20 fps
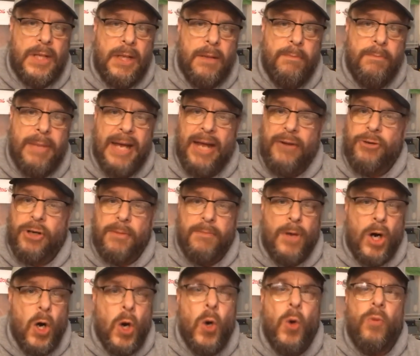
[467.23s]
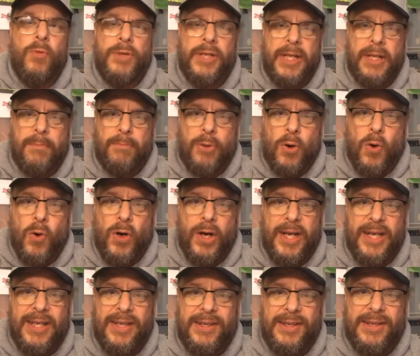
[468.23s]
Patrick Mahomes and the
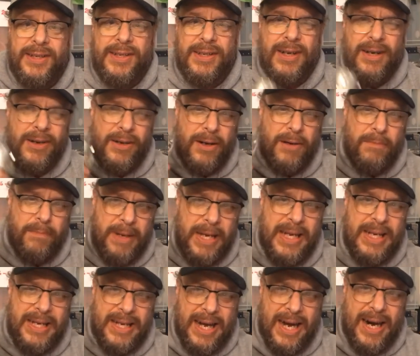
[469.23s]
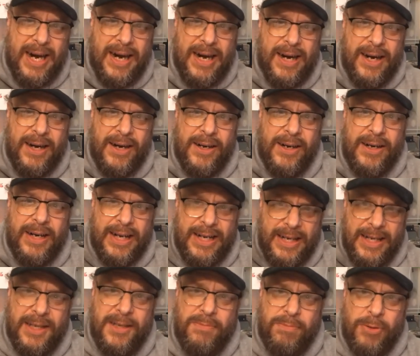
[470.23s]
boys are going to beat Carr and
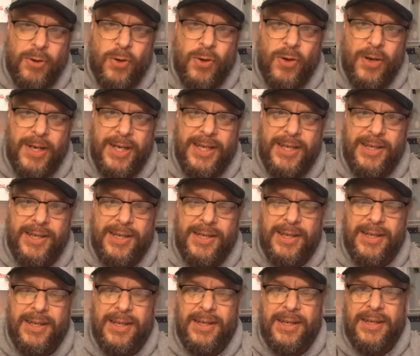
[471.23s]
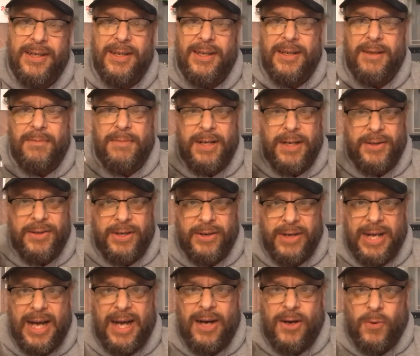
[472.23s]
his boys because they're
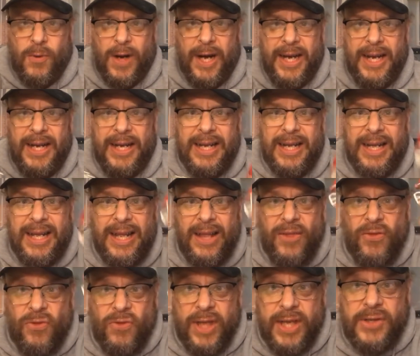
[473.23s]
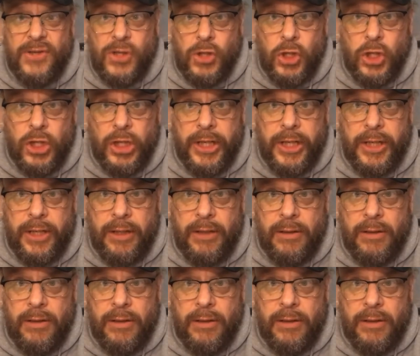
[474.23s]
not quite this good.